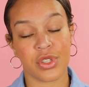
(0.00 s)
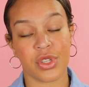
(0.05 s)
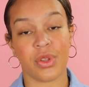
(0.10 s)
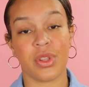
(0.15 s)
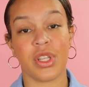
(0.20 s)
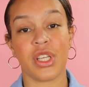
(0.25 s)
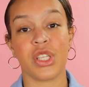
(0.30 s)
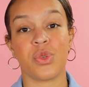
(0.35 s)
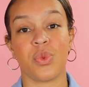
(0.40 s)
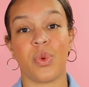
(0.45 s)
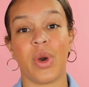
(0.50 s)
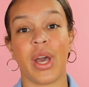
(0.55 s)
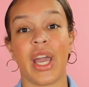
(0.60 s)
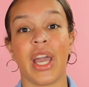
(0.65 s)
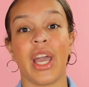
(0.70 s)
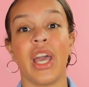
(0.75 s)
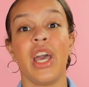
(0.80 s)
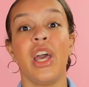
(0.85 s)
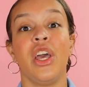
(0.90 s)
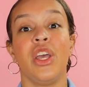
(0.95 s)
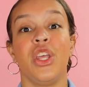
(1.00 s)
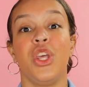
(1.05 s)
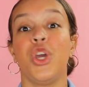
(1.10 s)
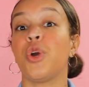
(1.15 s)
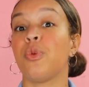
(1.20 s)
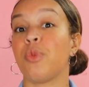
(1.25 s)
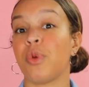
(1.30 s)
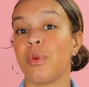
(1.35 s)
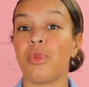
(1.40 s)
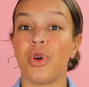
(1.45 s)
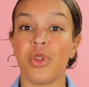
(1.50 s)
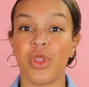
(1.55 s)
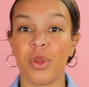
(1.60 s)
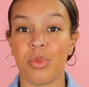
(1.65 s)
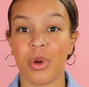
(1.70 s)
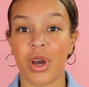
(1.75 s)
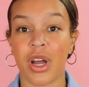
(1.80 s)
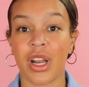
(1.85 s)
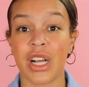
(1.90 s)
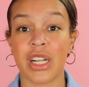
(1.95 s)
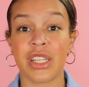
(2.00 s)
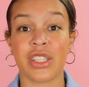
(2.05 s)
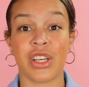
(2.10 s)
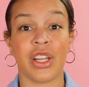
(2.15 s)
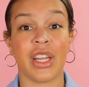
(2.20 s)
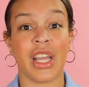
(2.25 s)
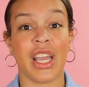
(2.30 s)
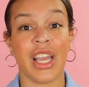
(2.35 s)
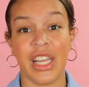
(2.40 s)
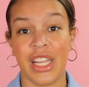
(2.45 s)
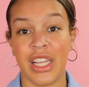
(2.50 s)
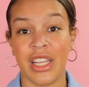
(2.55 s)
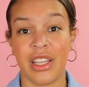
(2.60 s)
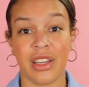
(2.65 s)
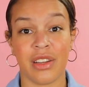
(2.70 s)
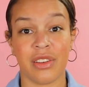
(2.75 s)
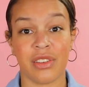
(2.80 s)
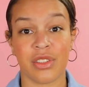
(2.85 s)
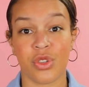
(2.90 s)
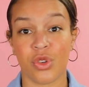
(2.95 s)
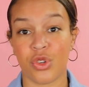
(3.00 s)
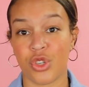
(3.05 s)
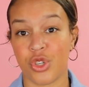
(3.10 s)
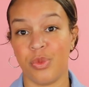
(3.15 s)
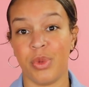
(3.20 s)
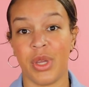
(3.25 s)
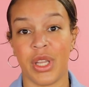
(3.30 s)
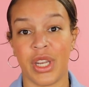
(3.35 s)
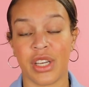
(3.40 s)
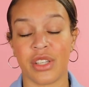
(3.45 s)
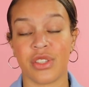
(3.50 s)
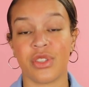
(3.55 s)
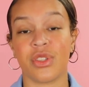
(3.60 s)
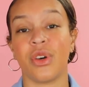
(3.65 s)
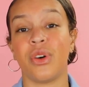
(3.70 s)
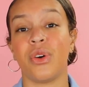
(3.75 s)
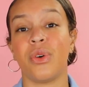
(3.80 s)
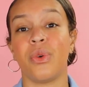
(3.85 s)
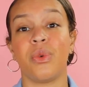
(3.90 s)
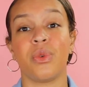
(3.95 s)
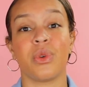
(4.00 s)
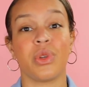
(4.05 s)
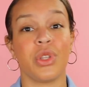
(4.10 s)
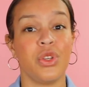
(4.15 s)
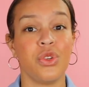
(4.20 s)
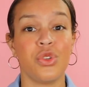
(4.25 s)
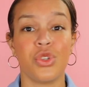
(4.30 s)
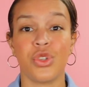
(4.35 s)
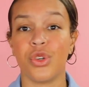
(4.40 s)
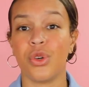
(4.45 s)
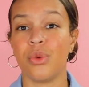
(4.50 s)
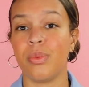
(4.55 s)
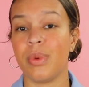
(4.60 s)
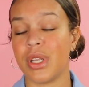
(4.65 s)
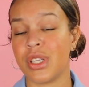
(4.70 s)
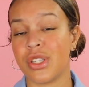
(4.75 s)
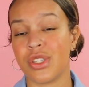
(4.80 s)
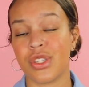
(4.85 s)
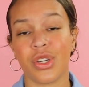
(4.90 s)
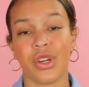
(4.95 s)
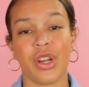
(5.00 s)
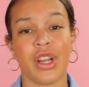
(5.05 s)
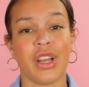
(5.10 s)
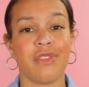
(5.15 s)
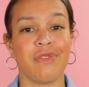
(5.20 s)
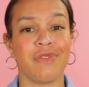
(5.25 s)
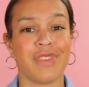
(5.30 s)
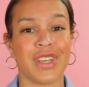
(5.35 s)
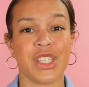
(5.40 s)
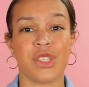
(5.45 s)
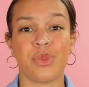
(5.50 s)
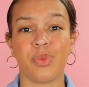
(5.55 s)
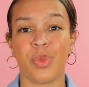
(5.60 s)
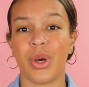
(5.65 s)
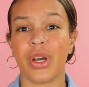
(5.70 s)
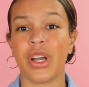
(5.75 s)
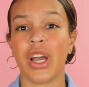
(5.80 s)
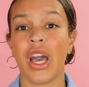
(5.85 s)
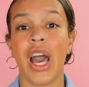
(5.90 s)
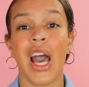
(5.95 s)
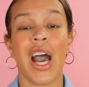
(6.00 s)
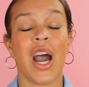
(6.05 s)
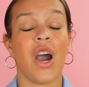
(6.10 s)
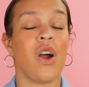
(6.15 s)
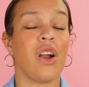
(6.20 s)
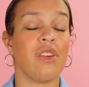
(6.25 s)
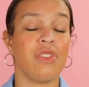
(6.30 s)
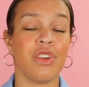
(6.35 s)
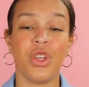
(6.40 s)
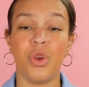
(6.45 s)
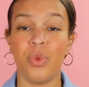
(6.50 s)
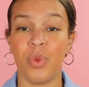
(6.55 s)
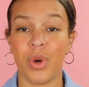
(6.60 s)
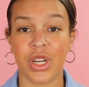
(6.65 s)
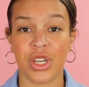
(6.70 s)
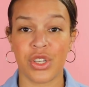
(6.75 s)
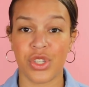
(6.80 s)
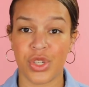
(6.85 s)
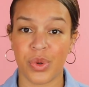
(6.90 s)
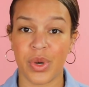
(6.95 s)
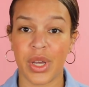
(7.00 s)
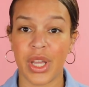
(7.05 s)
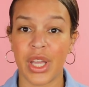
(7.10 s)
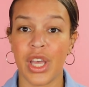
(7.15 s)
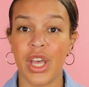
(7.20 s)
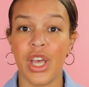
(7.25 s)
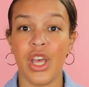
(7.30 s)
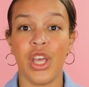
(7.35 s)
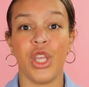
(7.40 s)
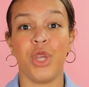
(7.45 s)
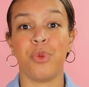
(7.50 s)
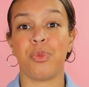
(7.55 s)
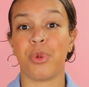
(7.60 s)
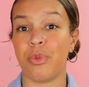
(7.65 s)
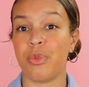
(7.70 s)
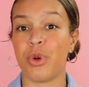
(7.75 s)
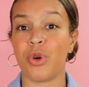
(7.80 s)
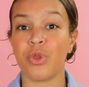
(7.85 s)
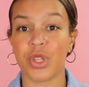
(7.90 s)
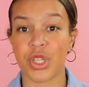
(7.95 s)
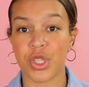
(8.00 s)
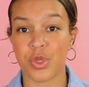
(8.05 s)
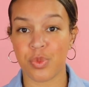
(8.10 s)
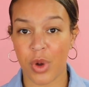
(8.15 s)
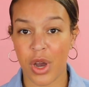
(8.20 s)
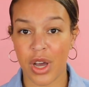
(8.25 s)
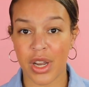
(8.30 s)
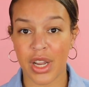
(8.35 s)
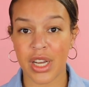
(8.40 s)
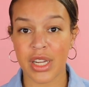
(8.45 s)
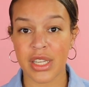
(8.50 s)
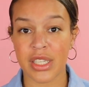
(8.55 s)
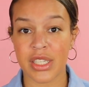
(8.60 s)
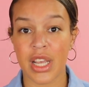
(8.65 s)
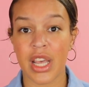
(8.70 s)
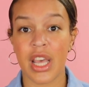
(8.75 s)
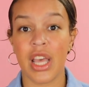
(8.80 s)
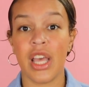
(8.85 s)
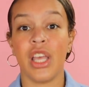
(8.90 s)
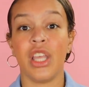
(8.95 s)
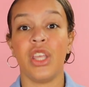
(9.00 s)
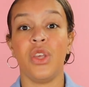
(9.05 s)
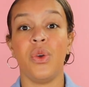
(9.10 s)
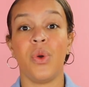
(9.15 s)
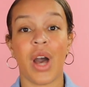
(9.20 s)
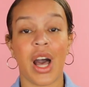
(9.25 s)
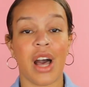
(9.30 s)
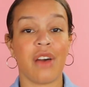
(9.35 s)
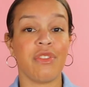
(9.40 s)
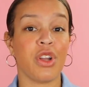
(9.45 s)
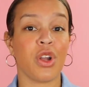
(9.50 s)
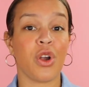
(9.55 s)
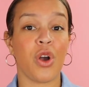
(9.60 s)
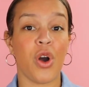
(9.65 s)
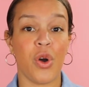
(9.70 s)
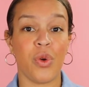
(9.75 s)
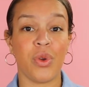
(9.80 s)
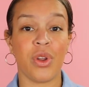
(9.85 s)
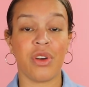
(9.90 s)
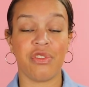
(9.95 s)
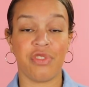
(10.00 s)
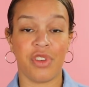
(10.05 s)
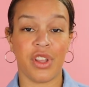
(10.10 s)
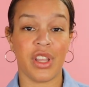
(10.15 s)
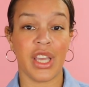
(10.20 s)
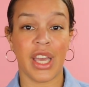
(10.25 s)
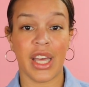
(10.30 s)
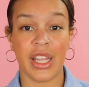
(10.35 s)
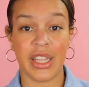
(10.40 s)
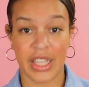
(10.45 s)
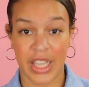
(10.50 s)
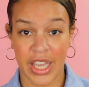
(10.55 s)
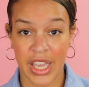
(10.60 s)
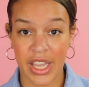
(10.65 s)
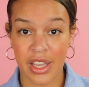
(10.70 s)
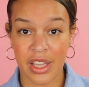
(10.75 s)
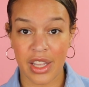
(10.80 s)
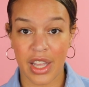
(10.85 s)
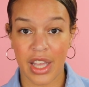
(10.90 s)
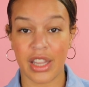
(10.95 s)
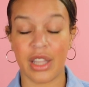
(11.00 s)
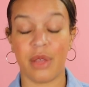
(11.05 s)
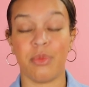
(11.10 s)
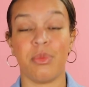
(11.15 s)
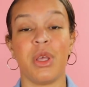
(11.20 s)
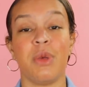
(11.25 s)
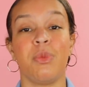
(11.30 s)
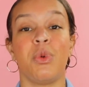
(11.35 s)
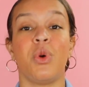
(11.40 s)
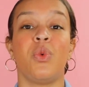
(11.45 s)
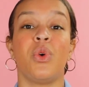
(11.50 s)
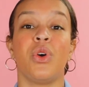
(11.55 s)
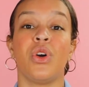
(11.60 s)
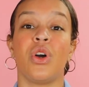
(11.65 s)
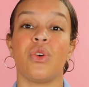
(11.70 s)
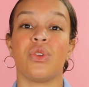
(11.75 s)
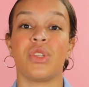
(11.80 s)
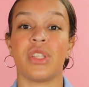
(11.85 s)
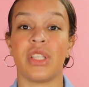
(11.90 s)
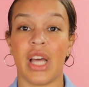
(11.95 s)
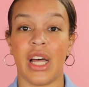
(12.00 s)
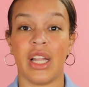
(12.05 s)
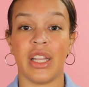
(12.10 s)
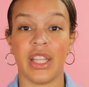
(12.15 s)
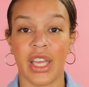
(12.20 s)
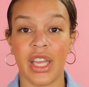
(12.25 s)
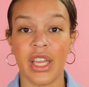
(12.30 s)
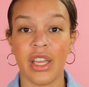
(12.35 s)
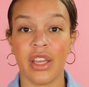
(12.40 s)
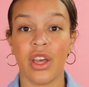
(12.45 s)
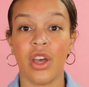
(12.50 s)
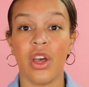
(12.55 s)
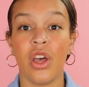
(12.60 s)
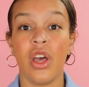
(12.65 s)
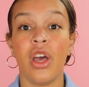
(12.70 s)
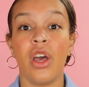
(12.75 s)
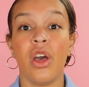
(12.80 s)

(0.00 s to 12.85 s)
So this way, you can promote the product on any social media, so YouTube, Instagram, Facebook, however you want to do it. You promote this product, you have your own affiliate link, and then people will go to that link.